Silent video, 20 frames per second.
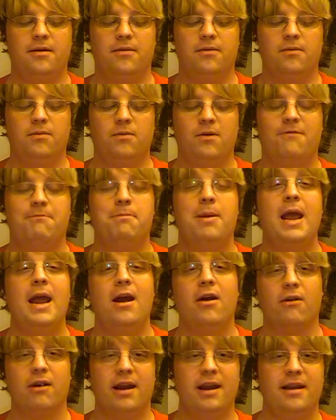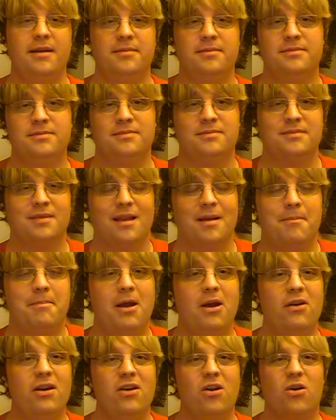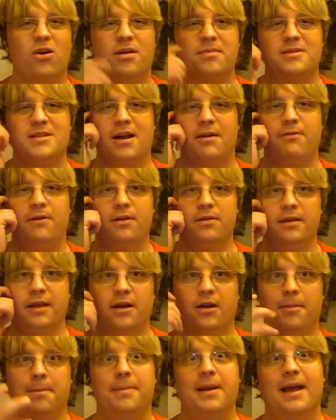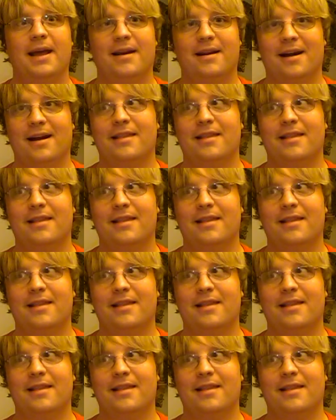with Perry. Perry hurt himself a little bit,